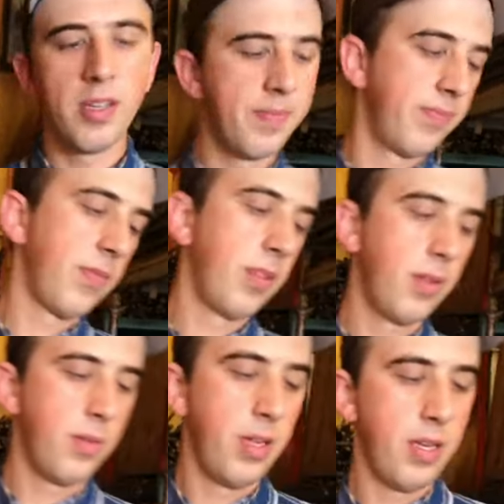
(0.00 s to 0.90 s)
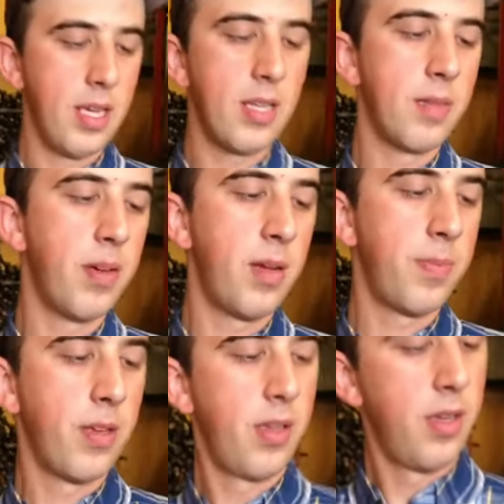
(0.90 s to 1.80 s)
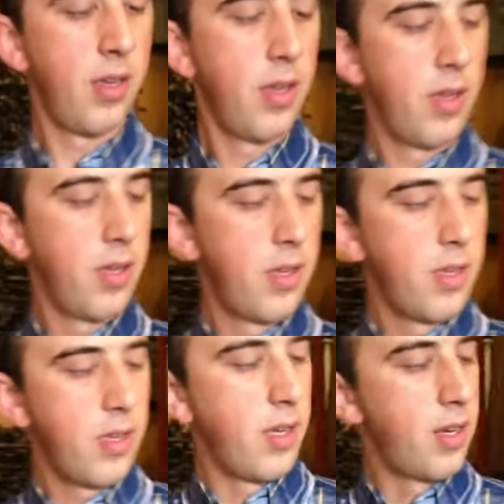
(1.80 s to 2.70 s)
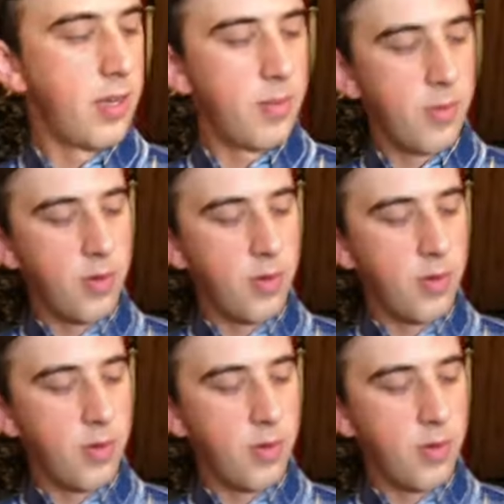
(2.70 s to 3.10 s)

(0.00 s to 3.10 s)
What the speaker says: them. We heat them up in a